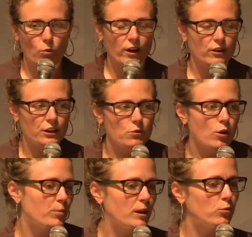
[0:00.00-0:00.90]
Where do you
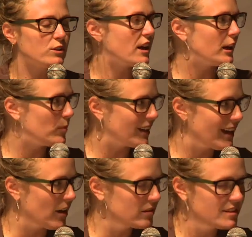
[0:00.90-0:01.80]
open up retirement
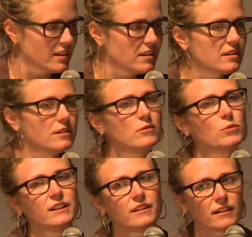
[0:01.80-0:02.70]
accounts? Things that you
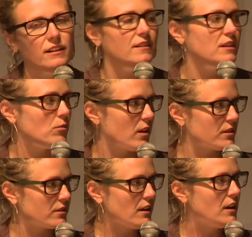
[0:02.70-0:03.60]
would get in the
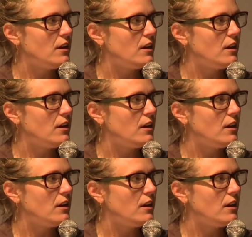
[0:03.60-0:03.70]
U.S.